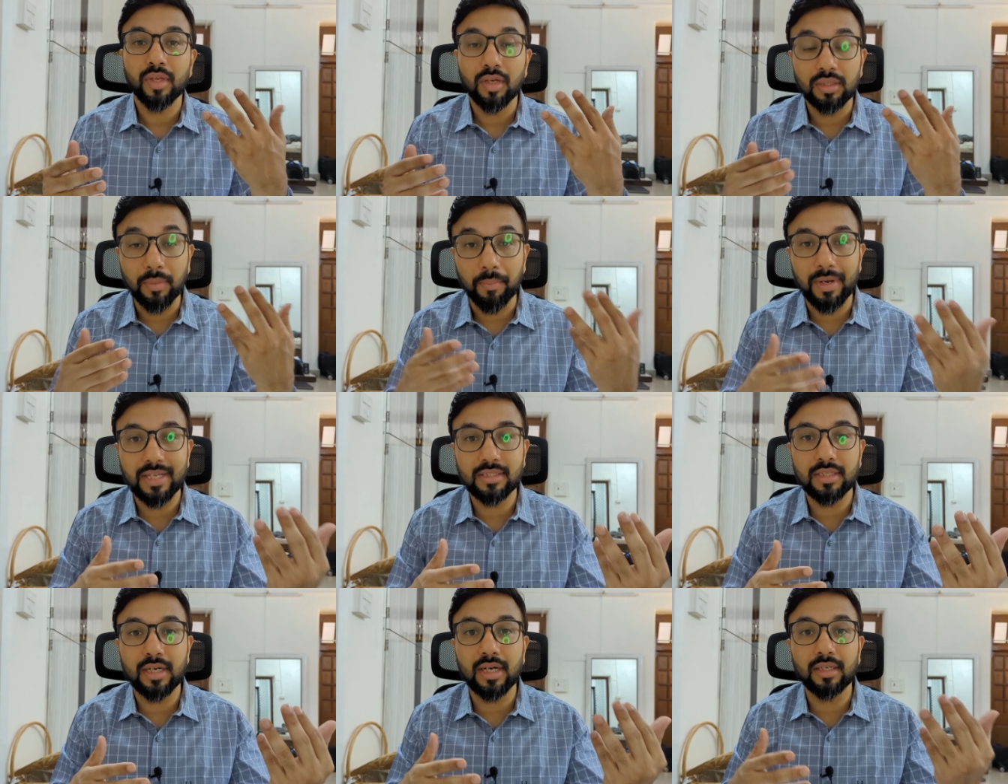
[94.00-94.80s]
the
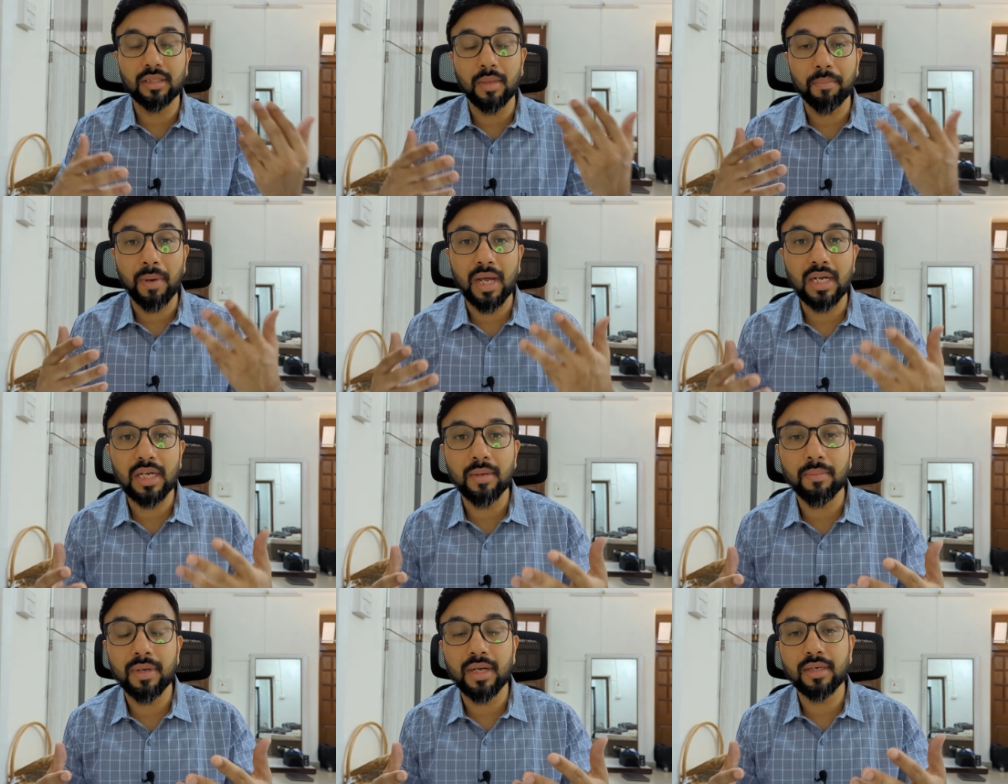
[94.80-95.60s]
president, the
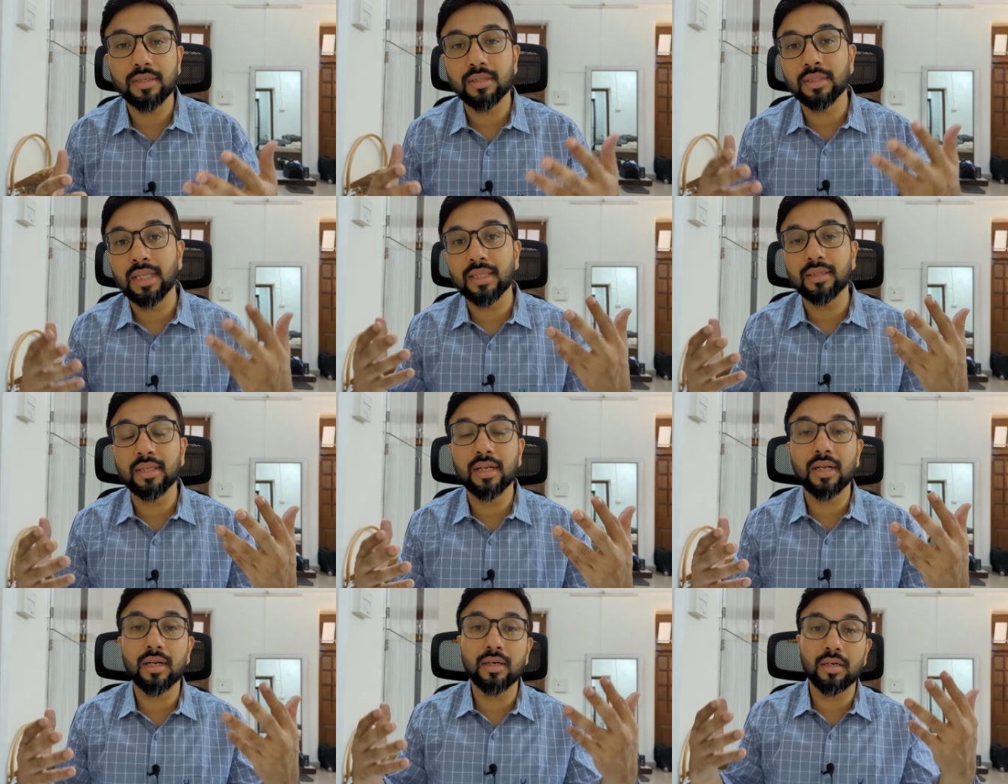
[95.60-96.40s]
parliament, then
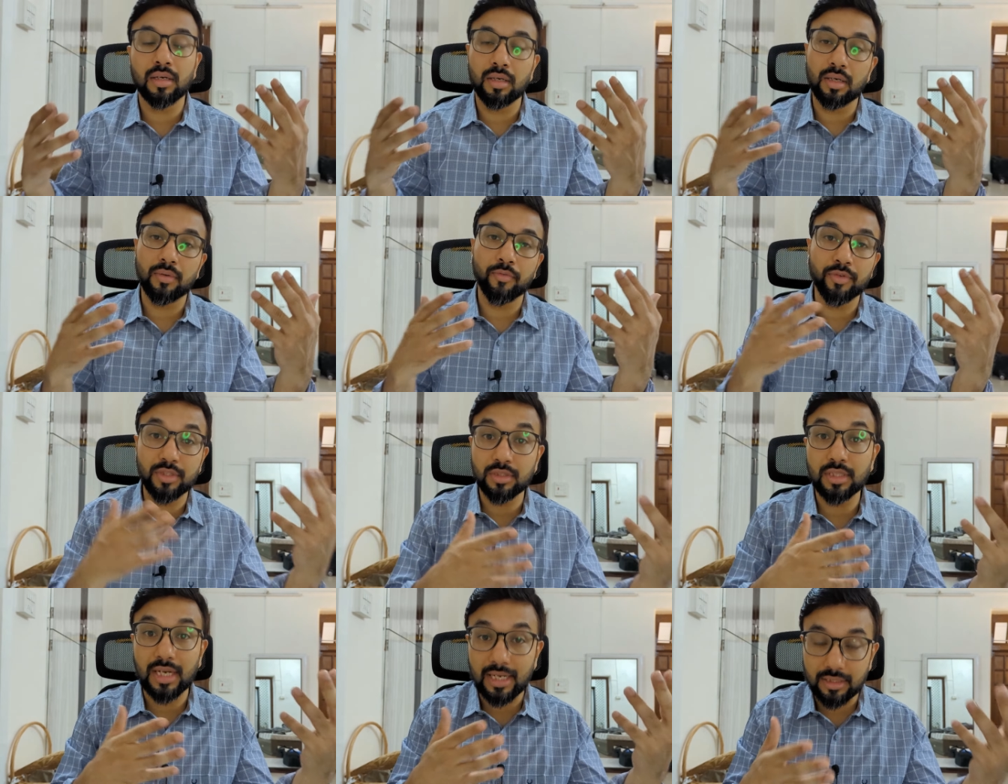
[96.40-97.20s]
there are, which
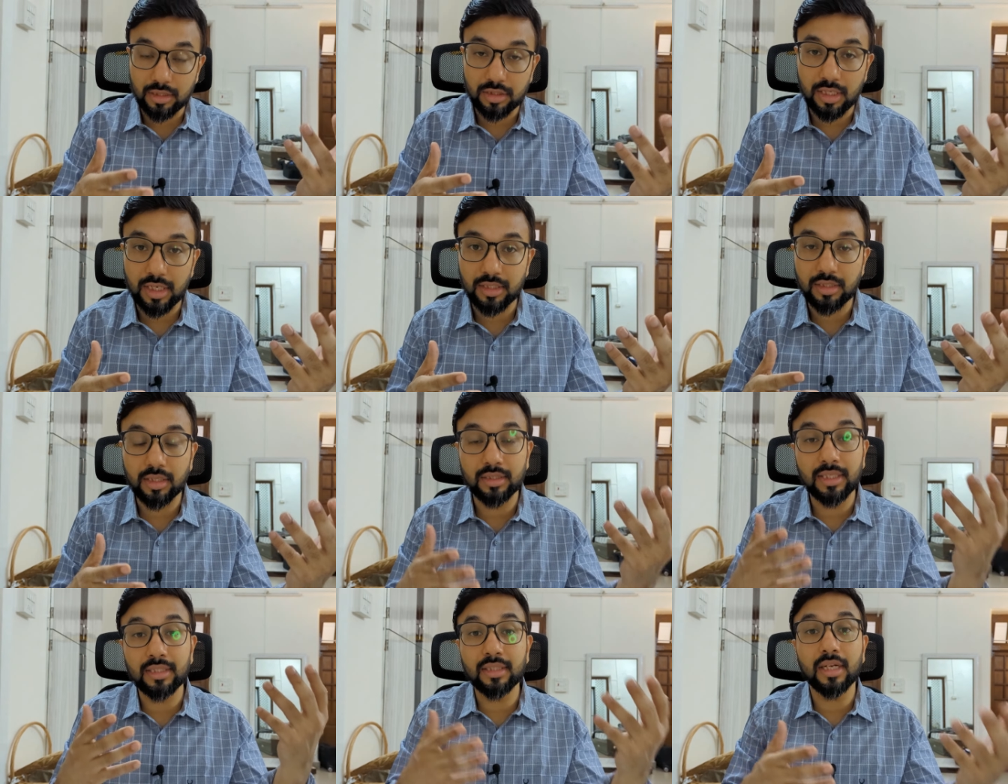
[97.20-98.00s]
is the legislature,
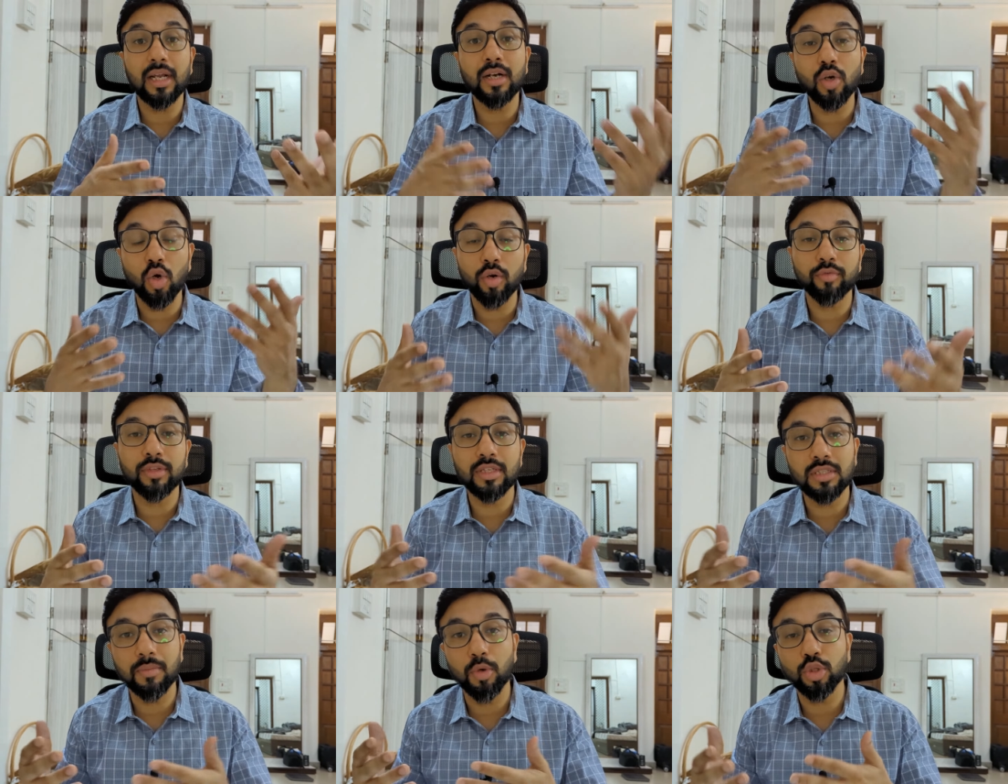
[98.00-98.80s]
then there are a lot of
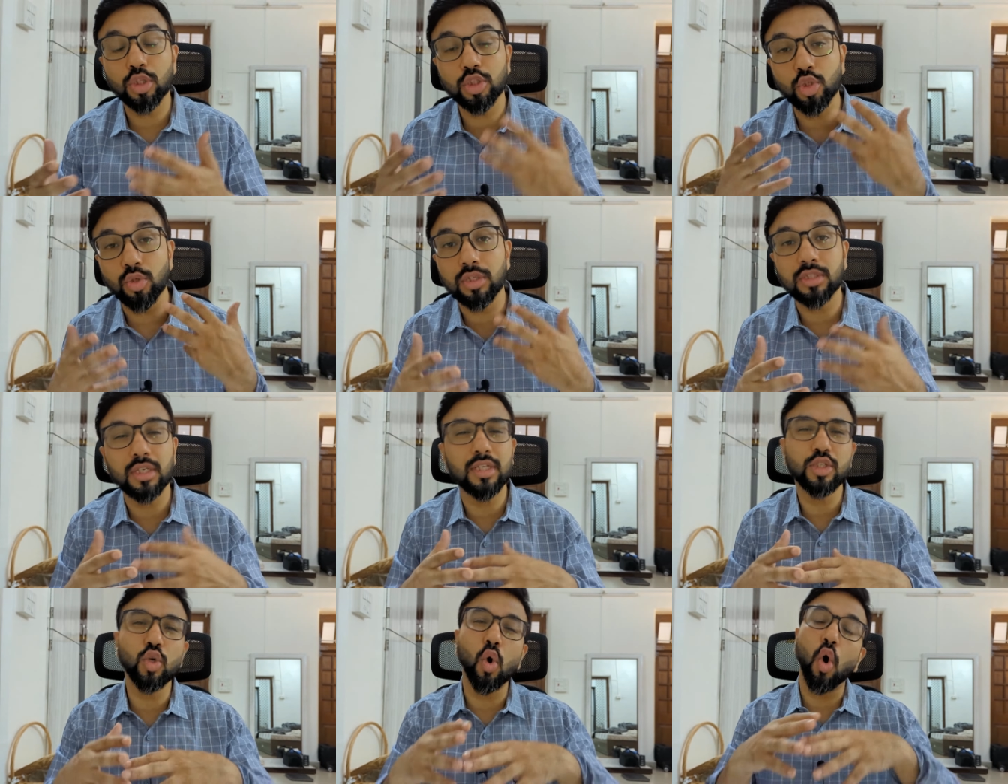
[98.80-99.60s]
things about the
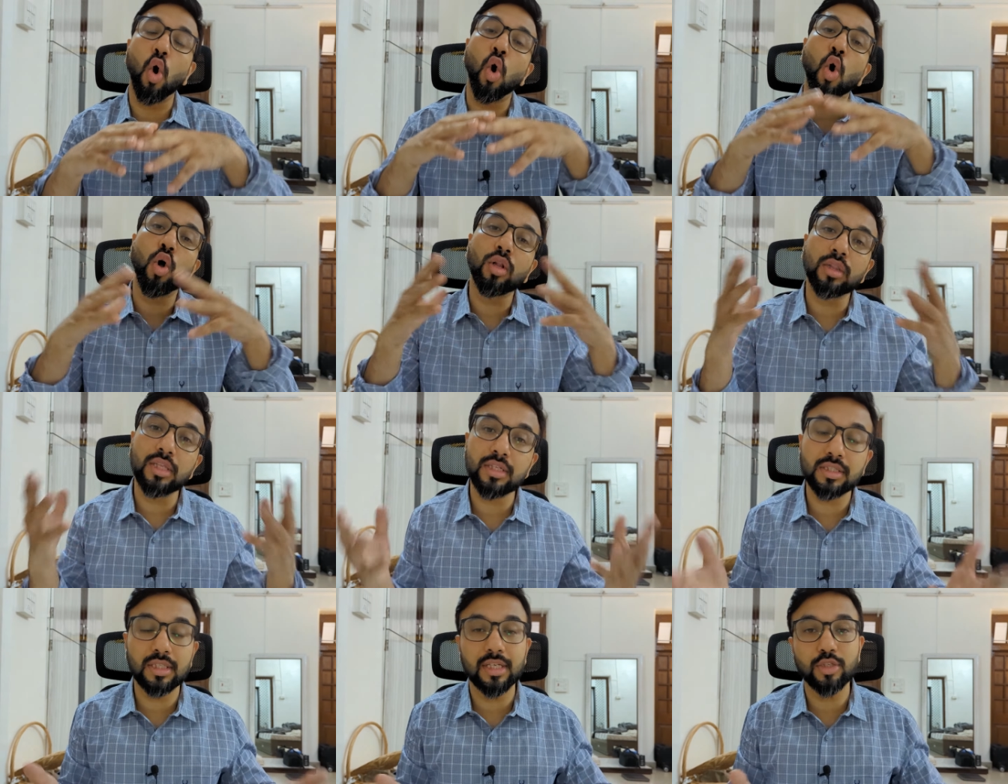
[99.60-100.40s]
judiciary. So all
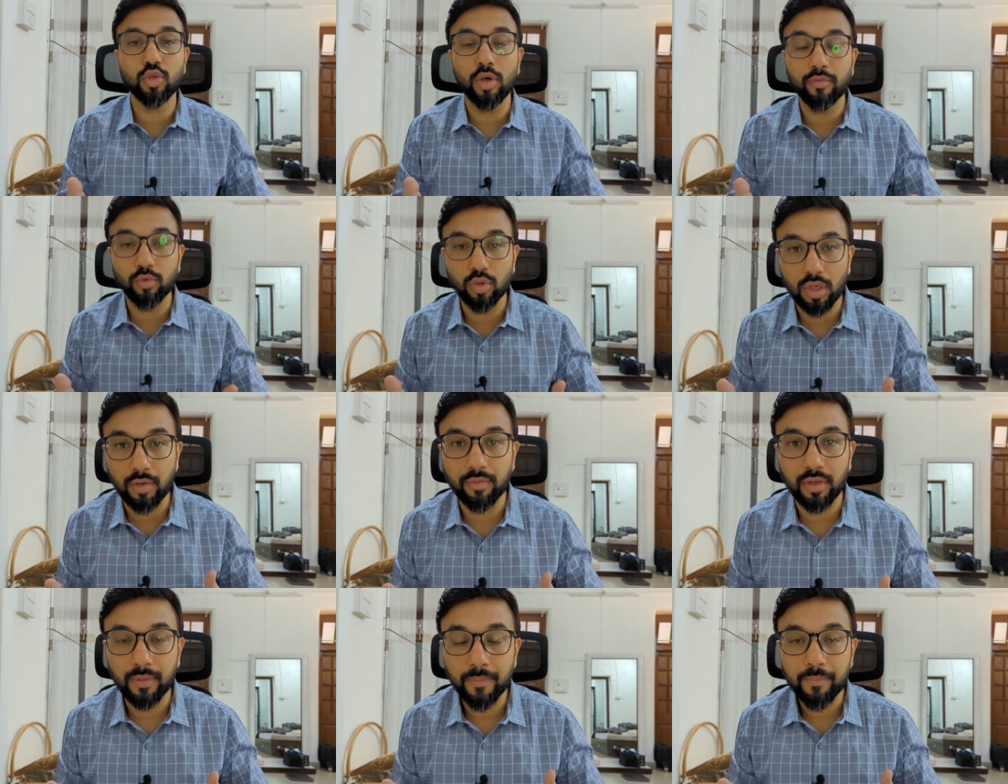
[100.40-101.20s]
these things you have to
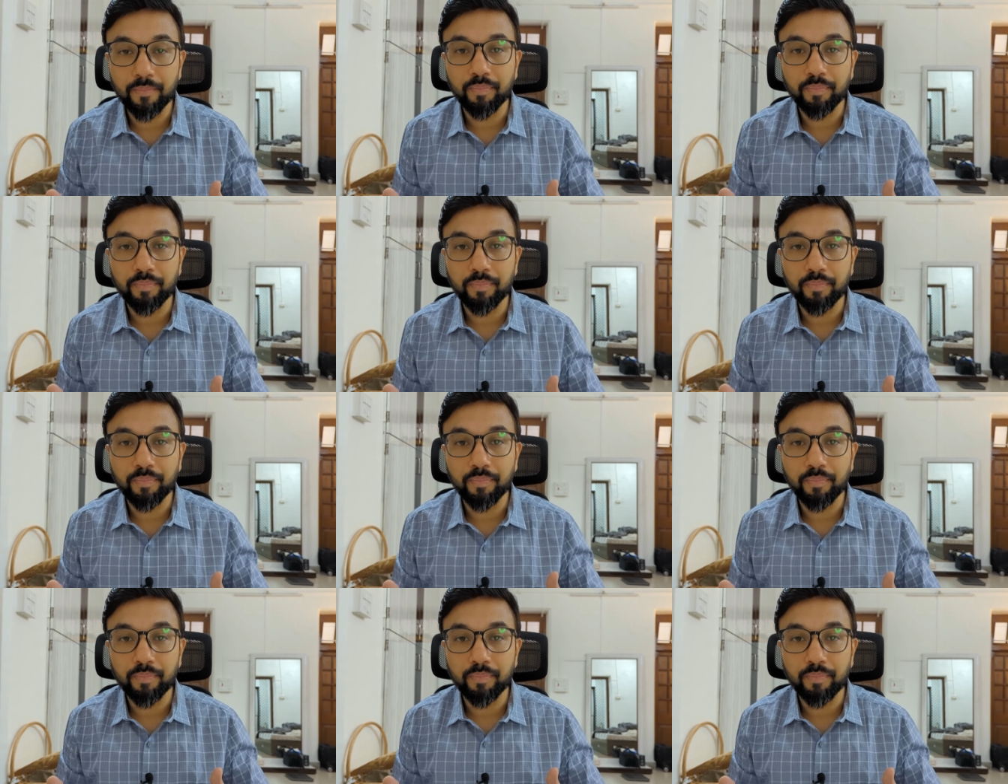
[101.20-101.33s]
cover.